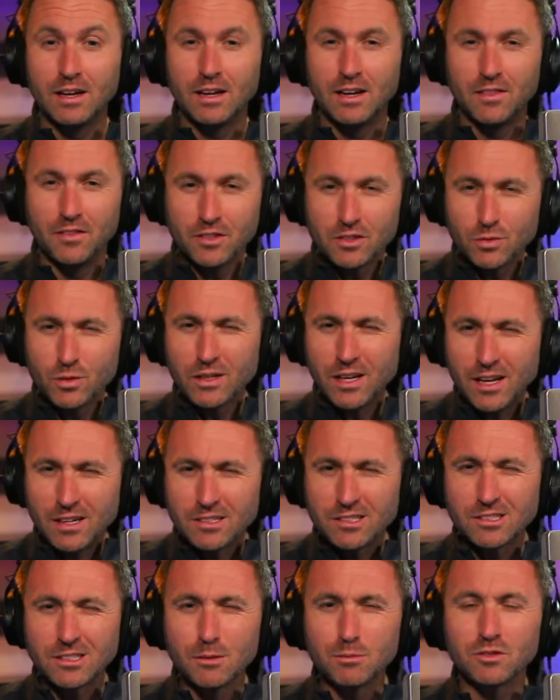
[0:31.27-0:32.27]
and this one kind
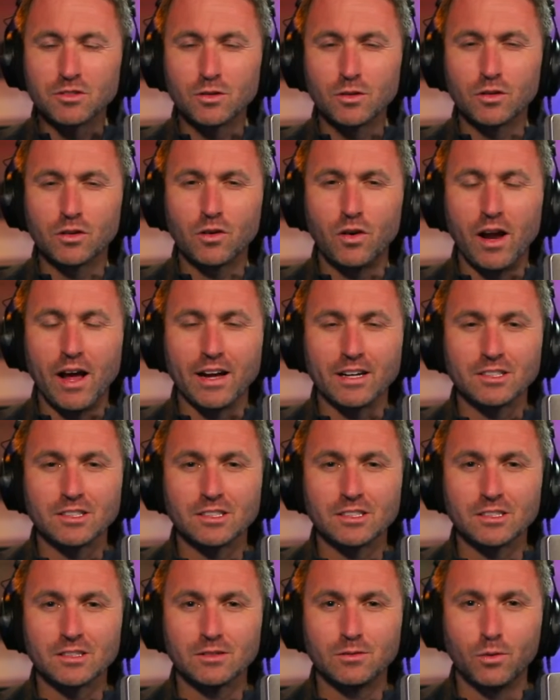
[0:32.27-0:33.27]
of slips through the
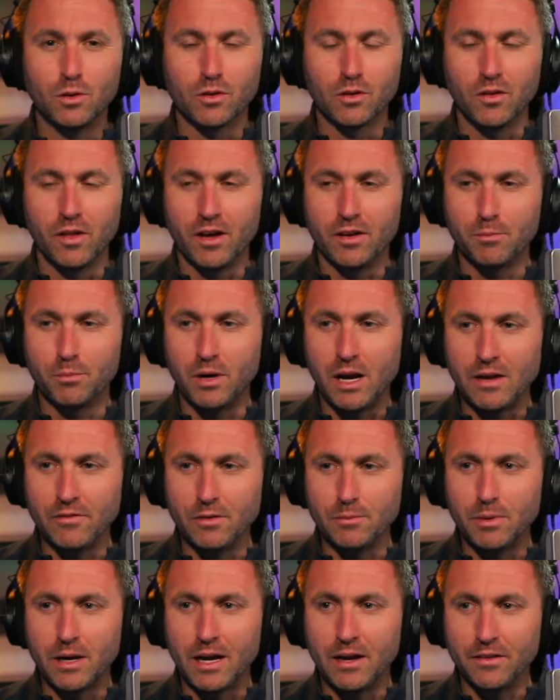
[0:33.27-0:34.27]
cracks with a lot of
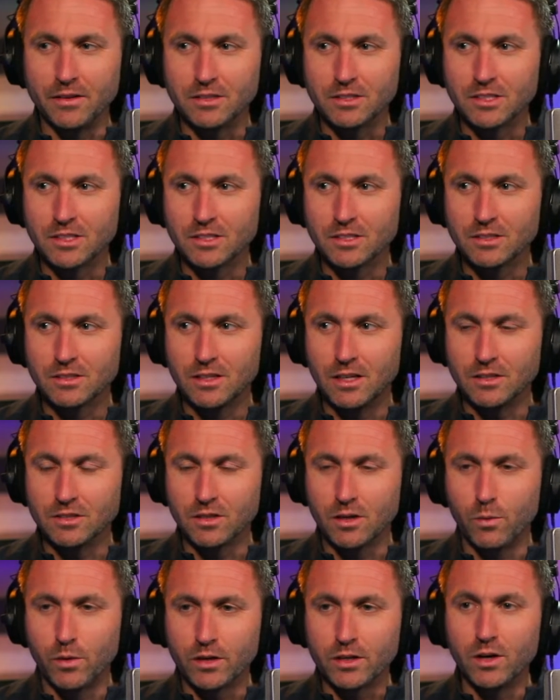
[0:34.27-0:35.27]
private pilots, and
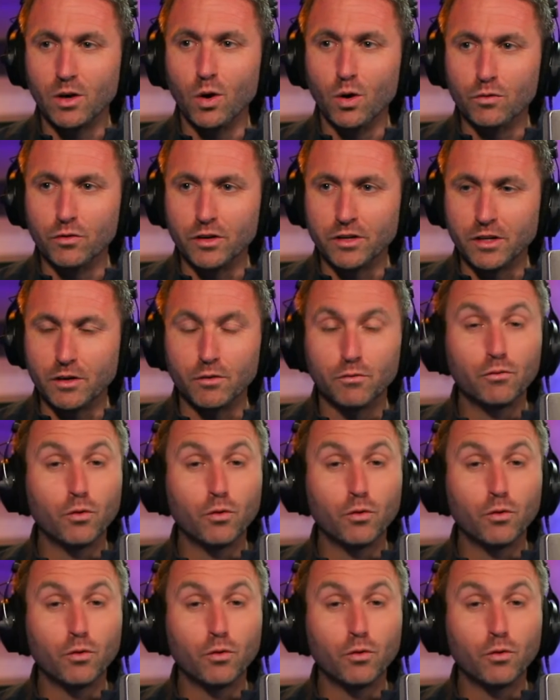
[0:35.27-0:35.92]
so I want to go over it here.